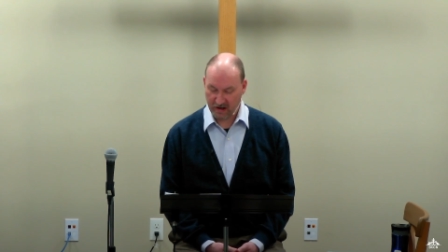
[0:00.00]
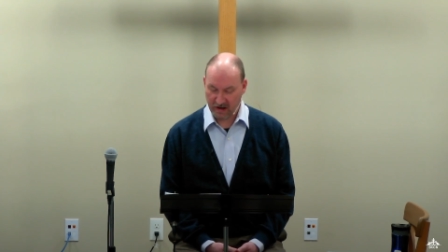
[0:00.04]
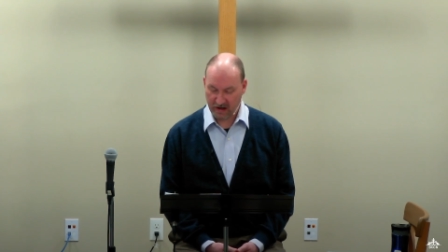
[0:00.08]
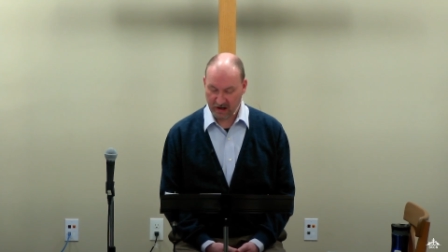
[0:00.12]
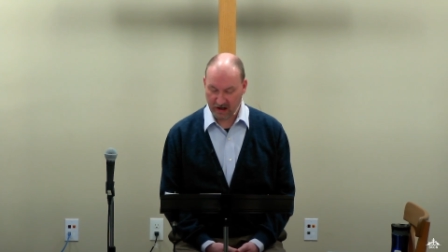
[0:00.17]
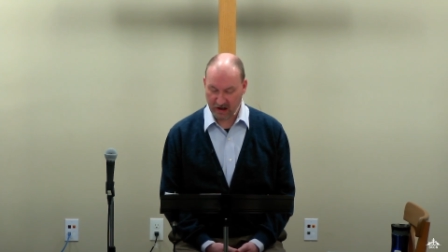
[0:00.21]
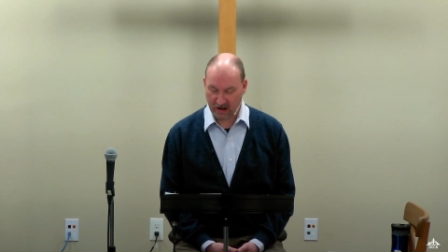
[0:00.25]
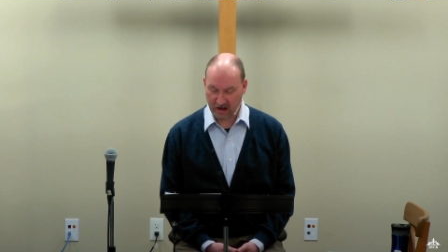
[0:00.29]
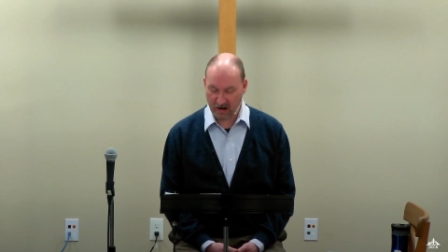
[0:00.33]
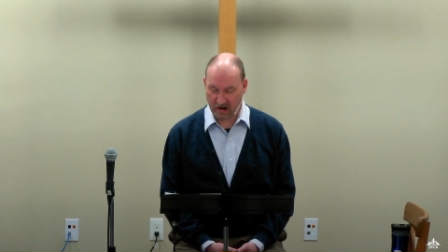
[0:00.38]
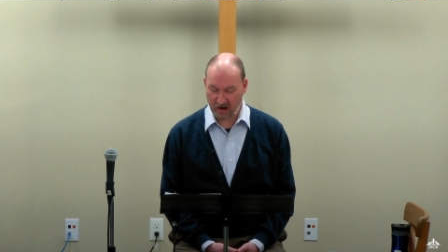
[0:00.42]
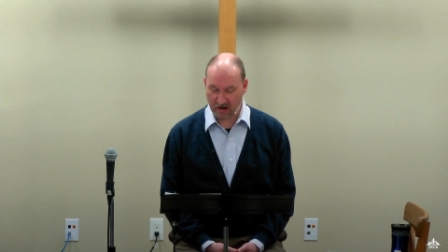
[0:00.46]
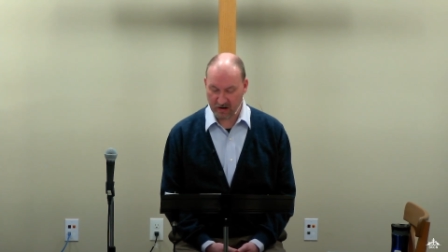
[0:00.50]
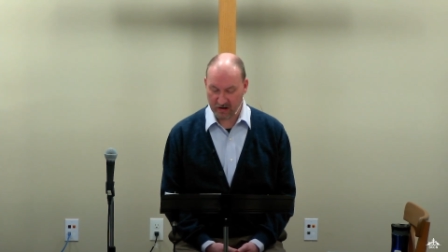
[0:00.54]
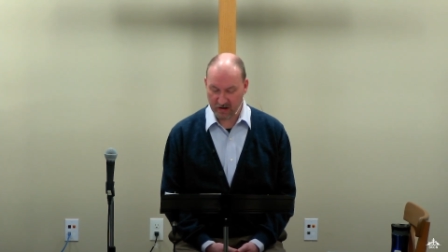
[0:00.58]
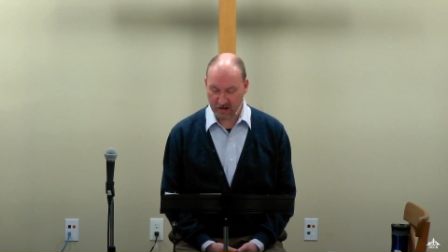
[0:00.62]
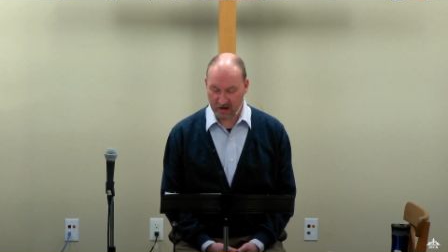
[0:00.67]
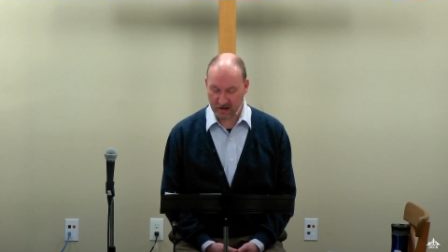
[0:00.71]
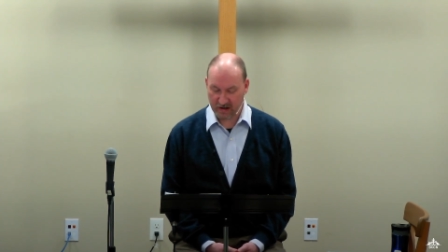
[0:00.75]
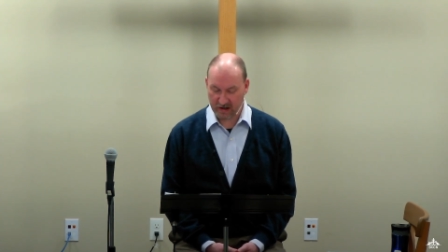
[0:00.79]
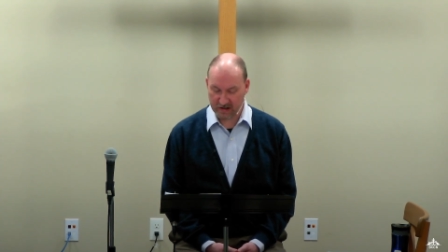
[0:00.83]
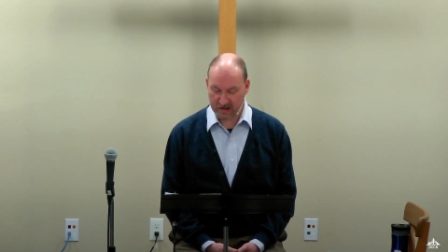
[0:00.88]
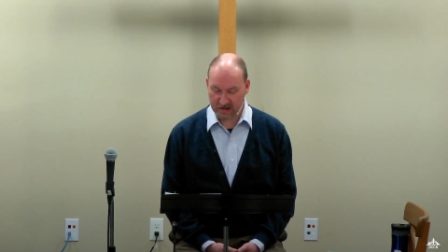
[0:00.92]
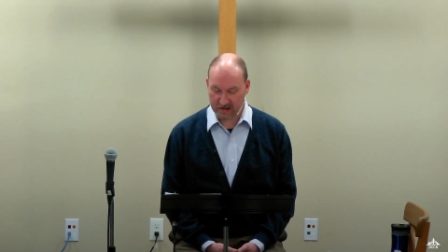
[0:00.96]
and are
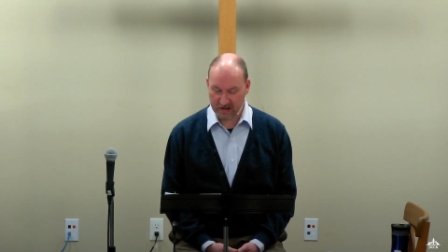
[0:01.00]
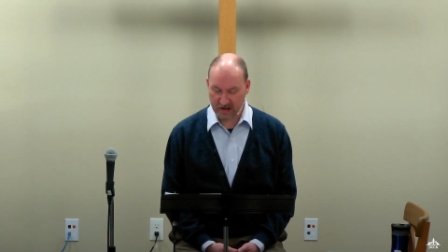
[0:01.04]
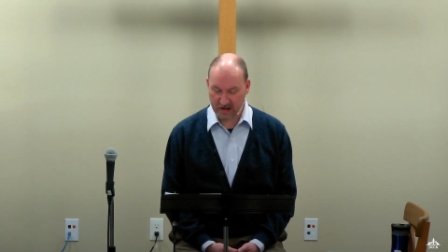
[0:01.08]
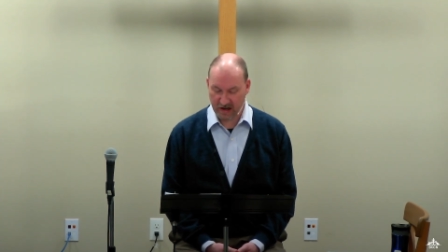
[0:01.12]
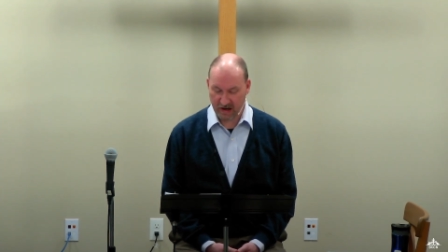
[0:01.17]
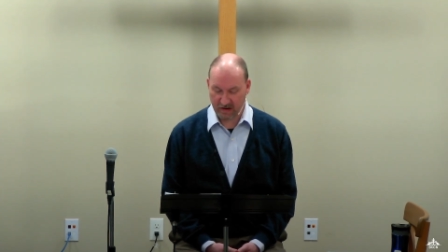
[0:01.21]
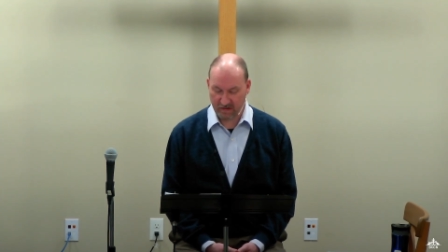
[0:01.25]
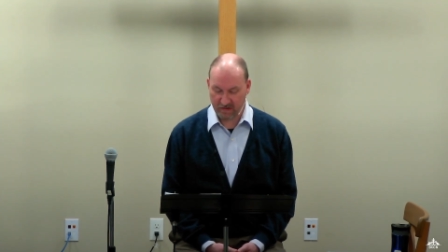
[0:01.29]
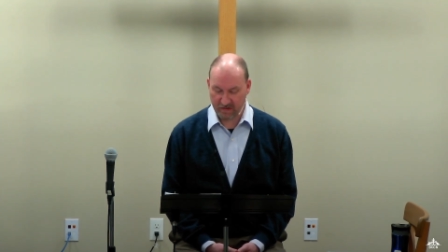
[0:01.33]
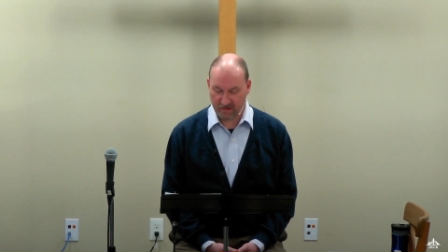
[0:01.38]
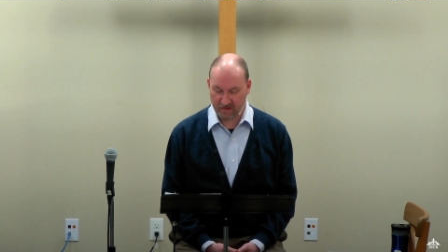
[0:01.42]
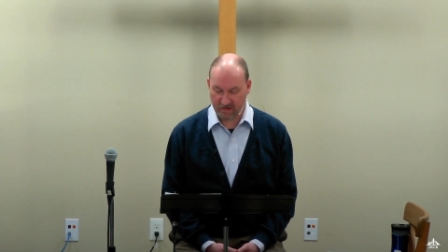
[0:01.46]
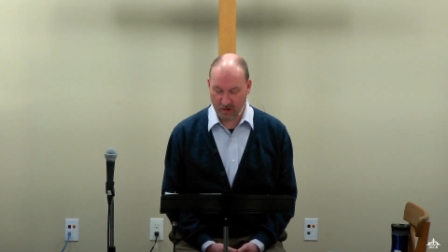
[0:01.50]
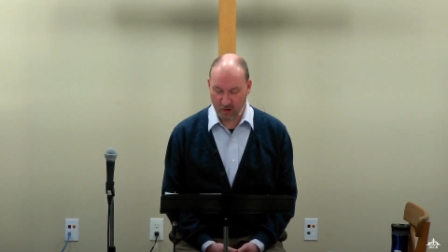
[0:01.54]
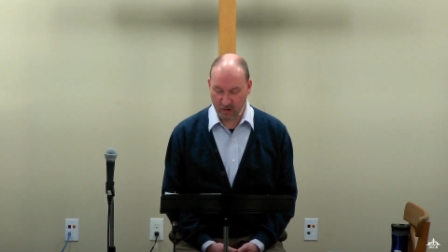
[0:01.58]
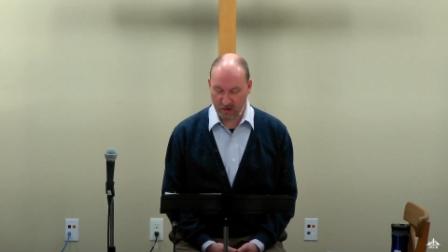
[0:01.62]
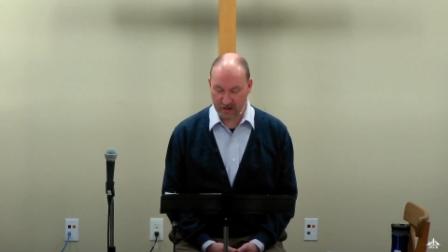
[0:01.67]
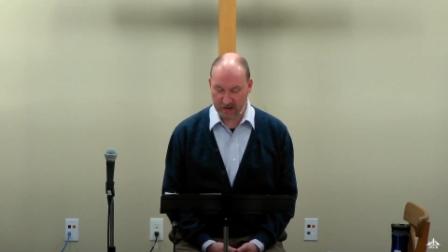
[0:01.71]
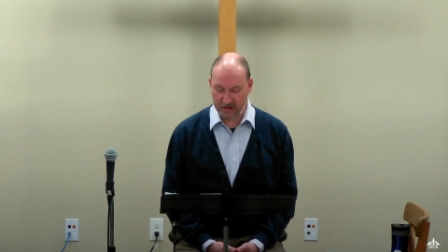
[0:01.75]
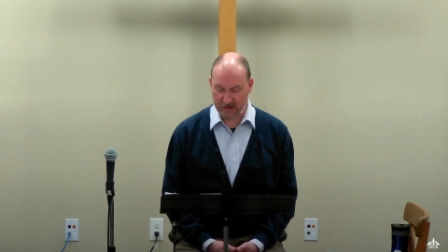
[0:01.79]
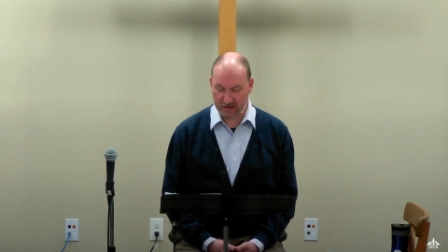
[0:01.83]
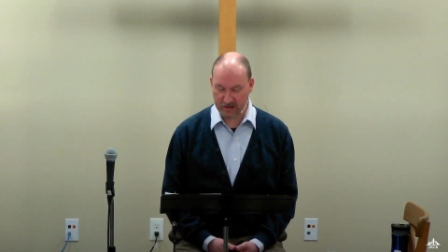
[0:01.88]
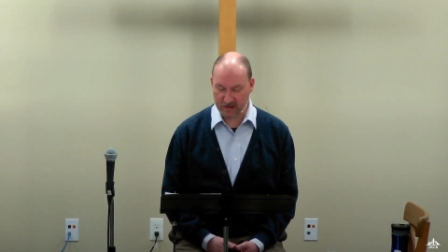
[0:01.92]
instead focused